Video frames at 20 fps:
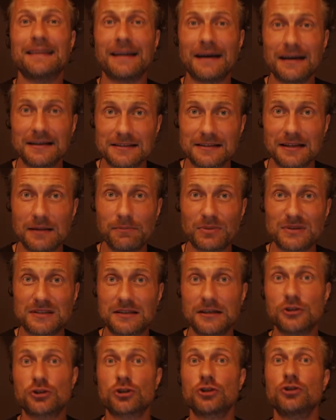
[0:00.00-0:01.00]
nicely
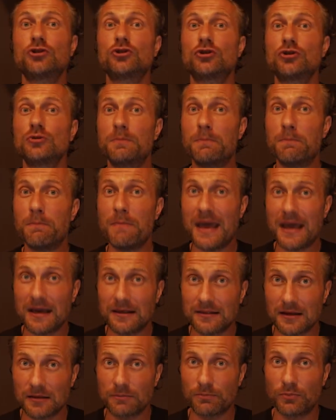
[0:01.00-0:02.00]
positioned to
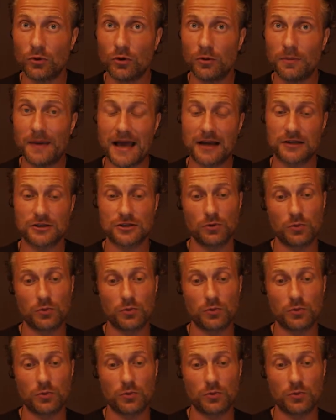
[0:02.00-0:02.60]
make that pullback.